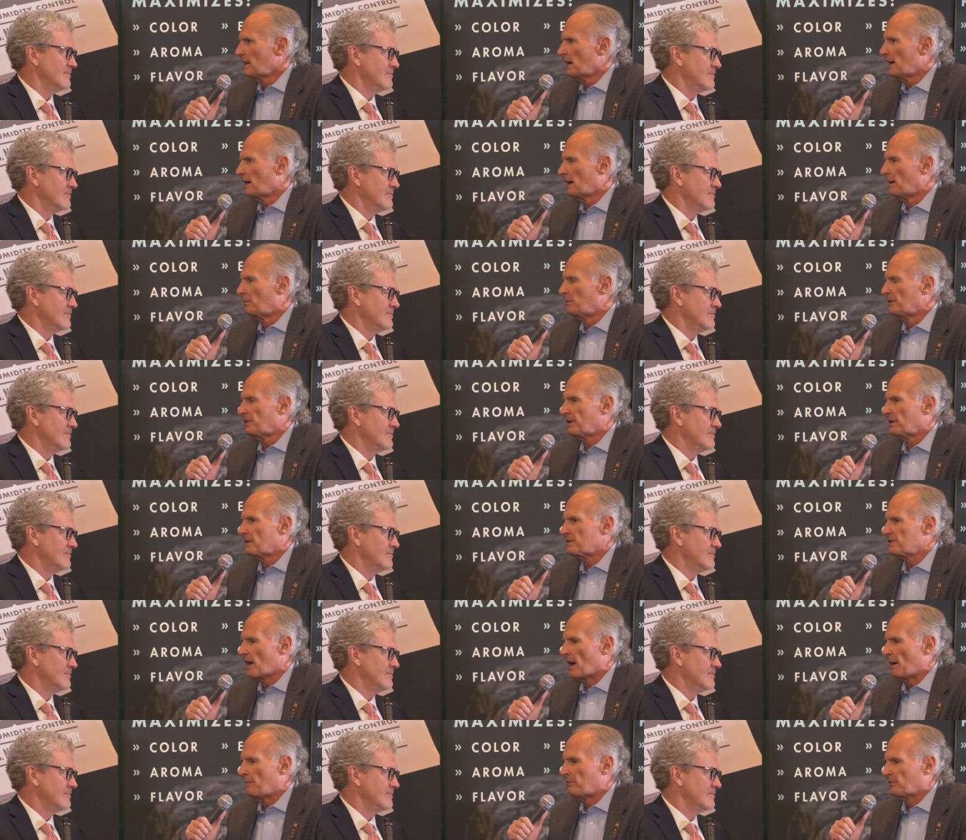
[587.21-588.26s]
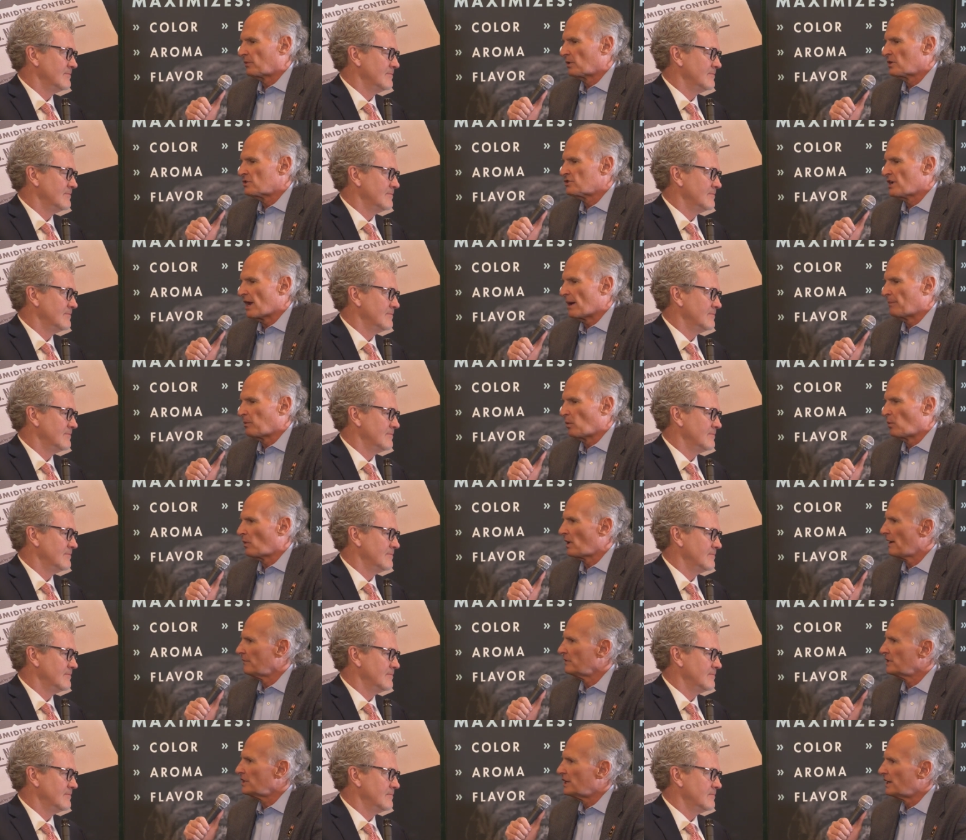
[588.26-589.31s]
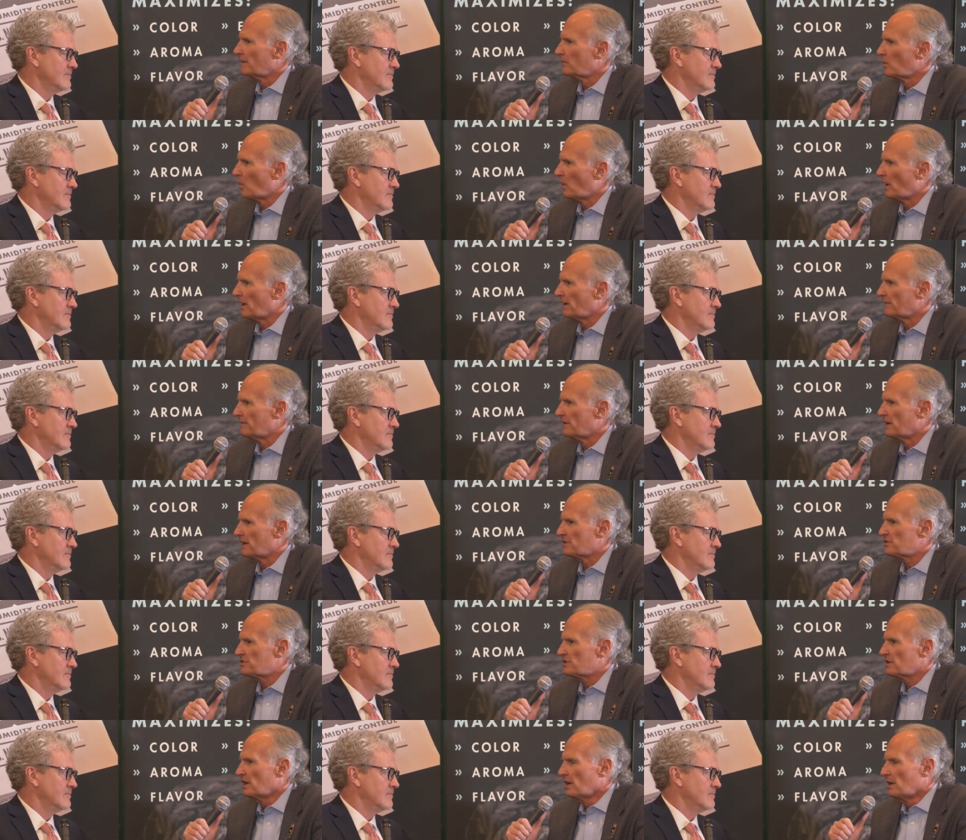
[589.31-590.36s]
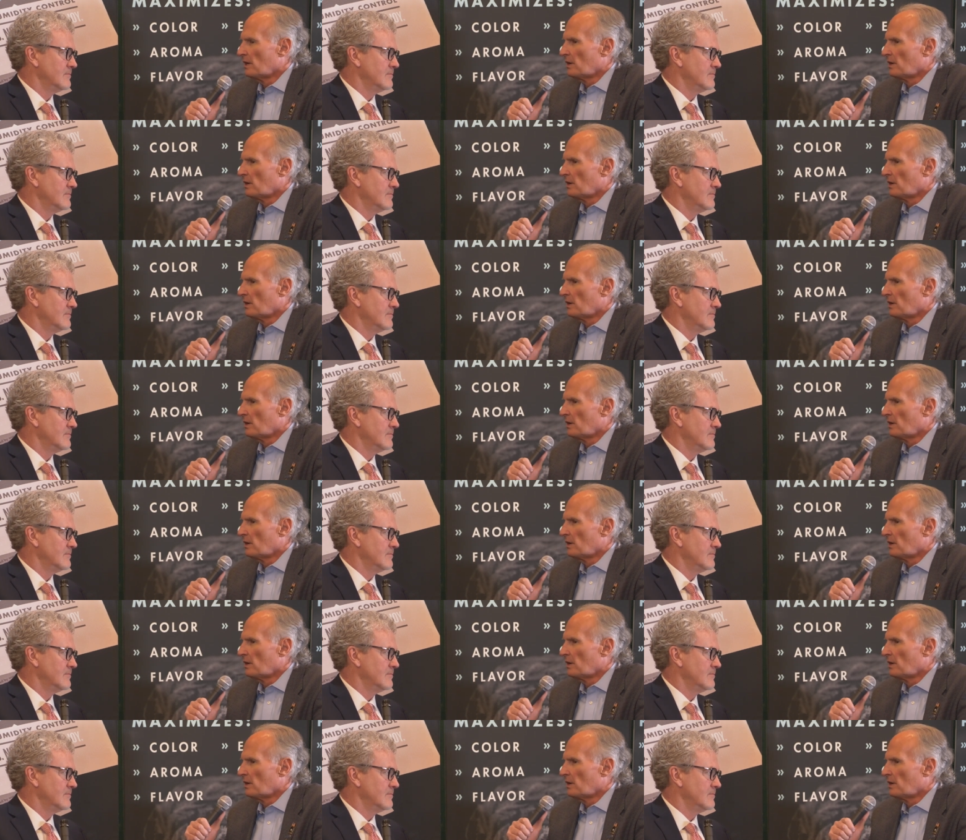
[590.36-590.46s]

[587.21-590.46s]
Speaker 1: Um, but there are times, for example, when we're having giveaway events,